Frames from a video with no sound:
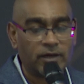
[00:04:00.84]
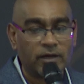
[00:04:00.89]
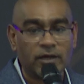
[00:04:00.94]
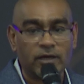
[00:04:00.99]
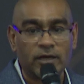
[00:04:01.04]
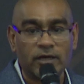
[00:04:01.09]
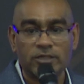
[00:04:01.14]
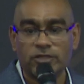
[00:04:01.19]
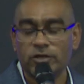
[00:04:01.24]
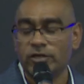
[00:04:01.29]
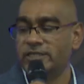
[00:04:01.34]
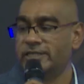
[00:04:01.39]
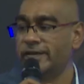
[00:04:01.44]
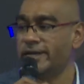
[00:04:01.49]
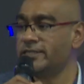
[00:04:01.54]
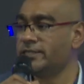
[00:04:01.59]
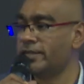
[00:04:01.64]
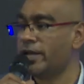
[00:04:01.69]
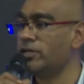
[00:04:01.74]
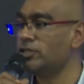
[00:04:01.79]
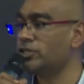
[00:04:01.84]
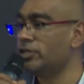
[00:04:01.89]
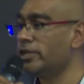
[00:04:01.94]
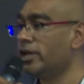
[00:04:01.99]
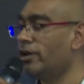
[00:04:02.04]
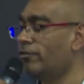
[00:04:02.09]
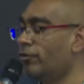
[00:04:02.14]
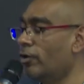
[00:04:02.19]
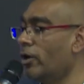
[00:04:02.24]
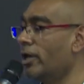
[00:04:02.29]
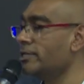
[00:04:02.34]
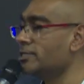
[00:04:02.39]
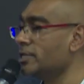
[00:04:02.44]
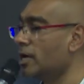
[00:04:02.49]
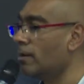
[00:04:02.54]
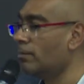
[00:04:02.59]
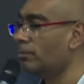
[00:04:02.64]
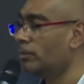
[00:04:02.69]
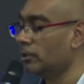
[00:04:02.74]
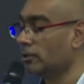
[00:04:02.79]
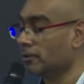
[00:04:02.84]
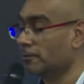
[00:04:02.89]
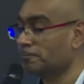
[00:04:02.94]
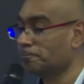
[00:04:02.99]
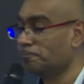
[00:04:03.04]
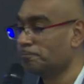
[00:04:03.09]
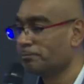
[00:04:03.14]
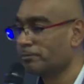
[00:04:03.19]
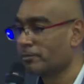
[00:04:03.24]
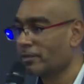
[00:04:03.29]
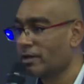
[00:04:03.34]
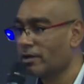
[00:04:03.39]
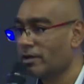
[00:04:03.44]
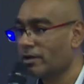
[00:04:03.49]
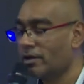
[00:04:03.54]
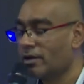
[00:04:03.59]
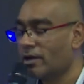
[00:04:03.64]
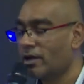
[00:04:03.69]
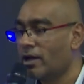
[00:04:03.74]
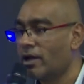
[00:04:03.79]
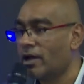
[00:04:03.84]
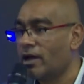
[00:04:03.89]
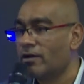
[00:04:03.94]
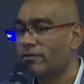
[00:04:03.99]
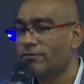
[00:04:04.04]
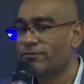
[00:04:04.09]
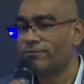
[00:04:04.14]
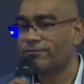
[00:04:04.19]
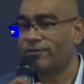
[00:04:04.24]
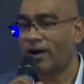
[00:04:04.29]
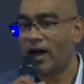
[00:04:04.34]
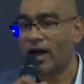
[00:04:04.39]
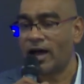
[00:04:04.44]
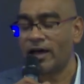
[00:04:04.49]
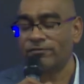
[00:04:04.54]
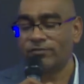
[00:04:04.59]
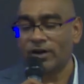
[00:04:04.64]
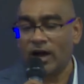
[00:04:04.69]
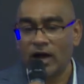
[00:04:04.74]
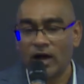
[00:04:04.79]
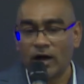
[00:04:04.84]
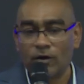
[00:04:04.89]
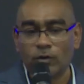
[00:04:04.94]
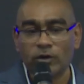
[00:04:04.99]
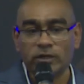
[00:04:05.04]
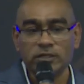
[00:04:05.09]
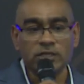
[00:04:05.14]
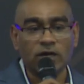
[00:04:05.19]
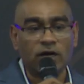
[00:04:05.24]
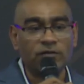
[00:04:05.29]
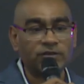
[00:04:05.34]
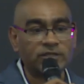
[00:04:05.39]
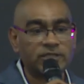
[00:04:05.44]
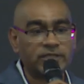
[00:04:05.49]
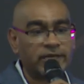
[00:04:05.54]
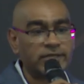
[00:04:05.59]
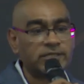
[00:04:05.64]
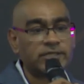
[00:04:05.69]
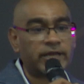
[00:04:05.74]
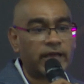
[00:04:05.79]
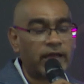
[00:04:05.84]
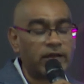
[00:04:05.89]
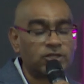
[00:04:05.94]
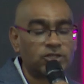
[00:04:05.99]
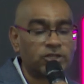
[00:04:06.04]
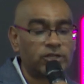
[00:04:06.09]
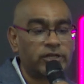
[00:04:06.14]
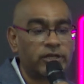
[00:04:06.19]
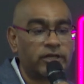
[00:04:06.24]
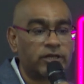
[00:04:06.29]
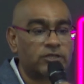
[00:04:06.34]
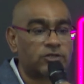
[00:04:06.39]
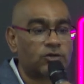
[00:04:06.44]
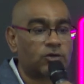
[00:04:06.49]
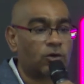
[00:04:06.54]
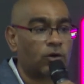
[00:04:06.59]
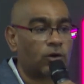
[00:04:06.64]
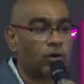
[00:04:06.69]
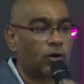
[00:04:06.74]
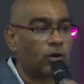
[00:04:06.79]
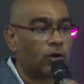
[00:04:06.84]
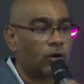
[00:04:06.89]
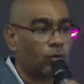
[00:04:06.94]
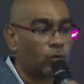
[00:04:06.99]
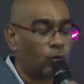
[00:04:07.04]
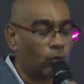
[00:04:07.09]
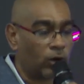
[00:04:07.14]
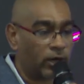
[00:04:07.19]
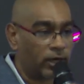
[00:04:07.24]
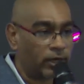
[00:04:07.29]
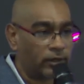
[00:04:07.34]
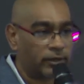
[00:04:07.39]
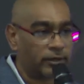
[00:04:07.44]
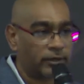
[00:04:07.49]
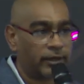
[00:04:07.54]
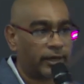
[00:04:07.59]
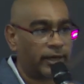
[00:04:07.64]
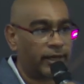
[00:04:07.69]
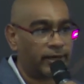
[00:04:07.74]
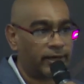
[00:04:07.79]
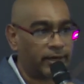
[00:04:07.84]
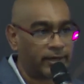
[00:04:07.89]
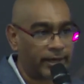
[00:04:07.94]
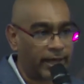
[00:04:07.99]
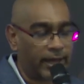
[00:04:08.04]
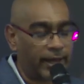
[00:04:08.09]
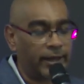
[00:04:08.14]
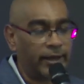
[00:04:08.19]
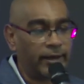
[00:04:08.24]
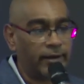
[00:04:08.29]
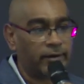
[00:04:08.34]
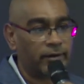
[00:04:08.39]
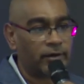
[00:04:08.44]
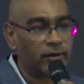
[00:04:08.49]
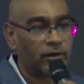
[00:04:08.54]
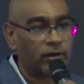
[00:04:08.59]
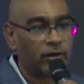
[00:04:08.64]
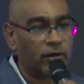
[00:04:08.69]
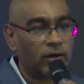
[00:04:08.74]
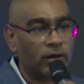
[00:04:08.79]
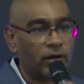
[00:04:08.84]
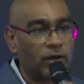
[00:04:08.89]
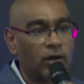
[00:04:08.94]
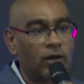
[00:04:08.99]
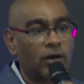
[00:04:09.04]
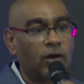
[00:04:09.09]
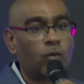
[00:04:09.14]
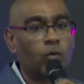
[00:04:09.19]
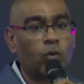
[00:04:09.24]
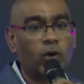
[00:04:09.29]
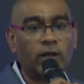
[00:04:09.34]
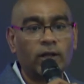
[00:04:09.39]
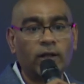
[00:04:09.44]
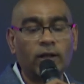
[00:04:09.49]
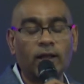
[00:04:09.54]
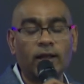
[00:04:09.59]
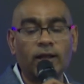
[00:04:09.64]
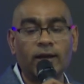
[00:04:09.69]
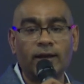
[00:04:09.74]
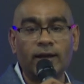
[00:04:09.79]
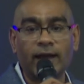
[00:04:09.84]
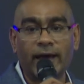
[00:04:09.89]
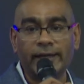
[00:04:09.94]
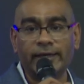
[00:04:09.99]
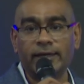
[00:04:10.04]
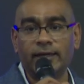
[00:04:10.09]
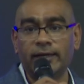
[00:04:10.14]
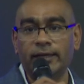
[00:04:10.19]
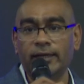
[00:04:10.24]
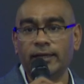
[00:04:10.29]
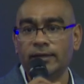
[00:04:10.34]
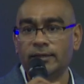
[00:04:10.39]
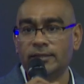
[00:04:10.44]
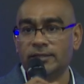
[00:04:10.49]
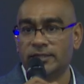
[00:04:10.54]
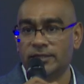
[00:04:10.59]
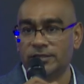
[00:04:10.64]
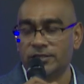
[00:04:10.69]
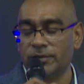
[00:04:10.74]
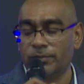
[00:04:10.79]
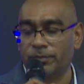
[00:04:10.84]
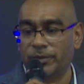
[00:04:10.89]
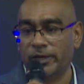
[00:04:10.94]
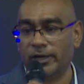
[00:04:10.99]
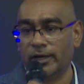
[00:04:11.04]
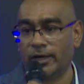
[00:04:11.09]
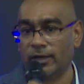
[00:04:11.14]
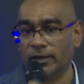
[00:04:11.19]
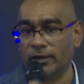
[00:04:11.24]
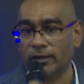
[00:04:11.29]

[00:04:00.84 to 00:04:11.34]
So a test engineer, for example, 5 hours of a test engineer's work in a day will likely disappear